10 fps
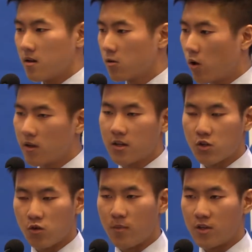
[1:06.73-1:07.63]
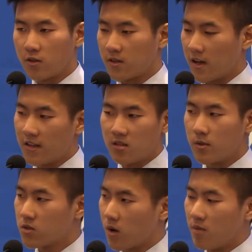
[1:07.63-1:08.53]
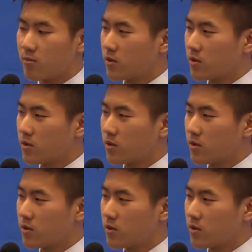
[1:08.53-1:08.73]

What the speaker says: quality control metrics like ATP swabs,